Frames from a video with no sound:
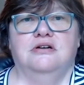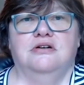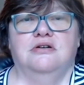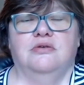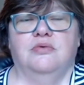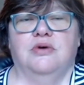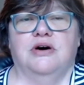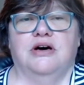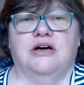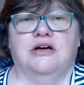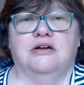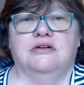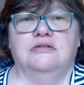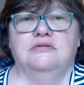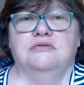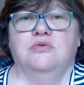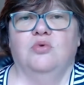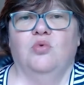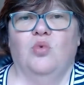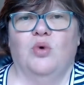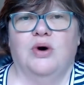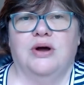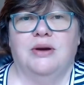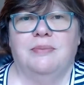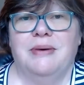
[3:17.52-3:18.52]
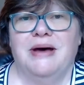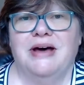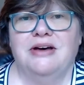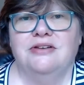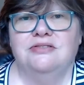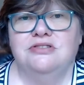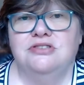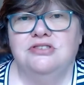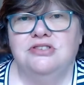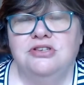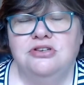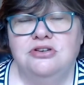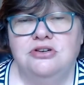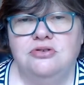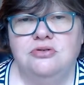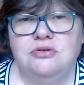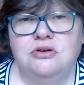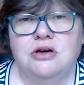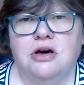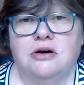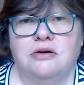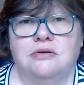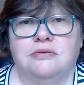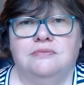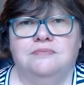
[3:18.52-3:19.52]
Well, what about
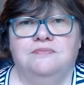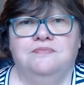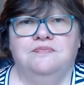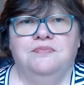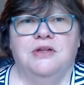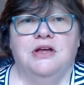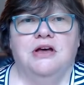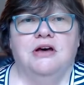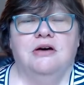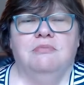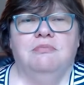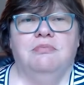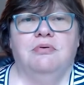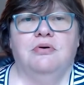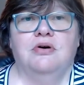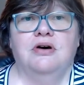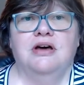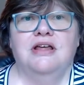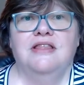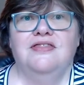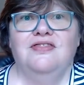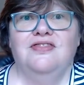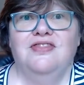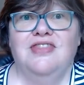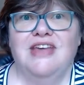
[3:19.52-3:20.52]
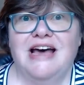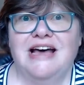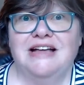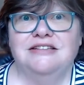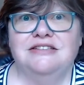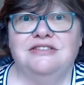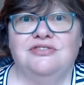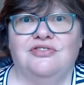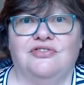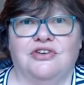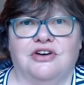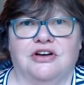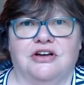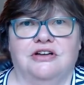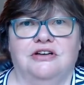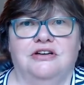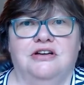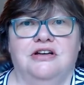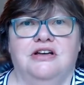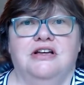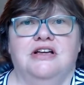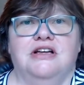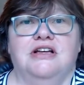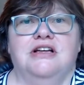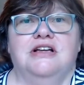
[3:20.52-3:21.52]
Sudoku? Boy, that's fun.
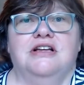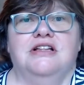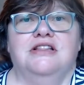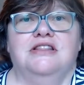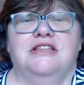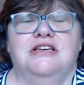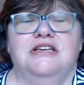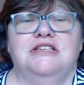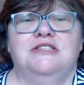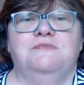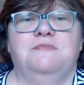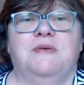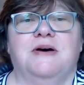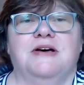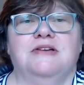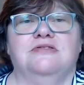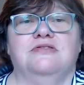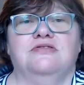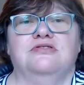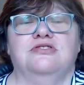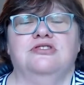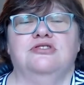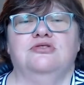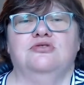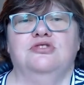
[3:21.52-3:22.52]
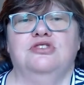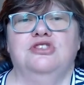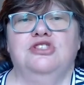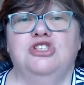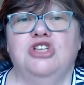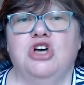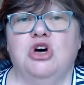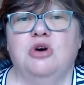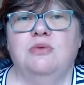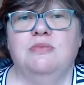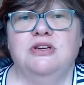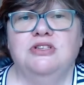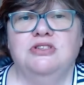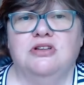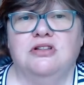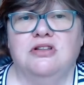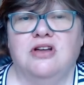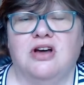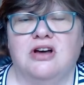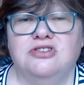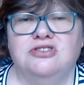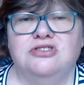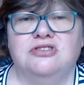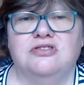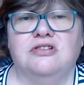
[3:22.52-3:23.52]
These puzzles use so much
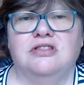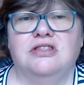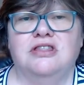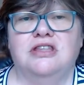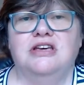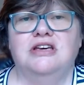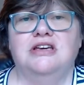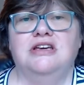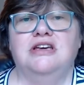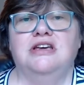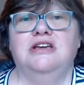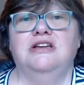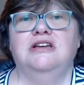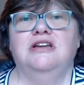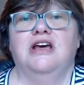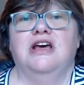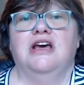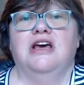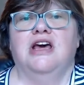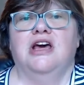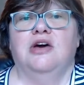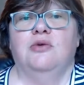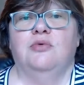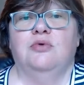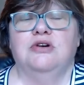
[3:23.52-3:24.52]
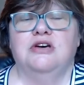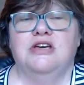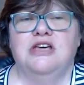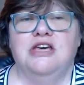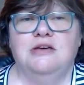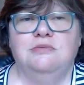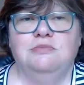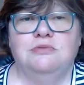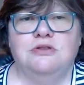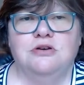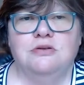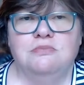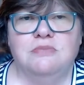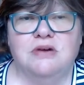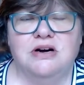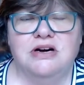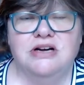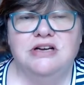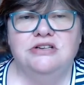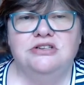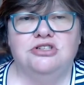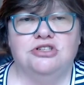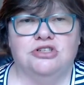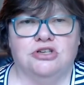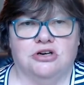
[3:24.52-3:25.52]
logical thinking, it will keep their
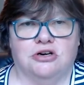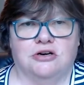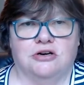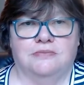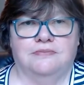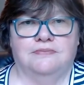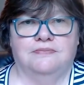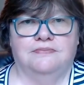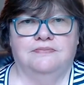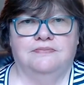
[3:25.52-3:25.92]
mind sharp.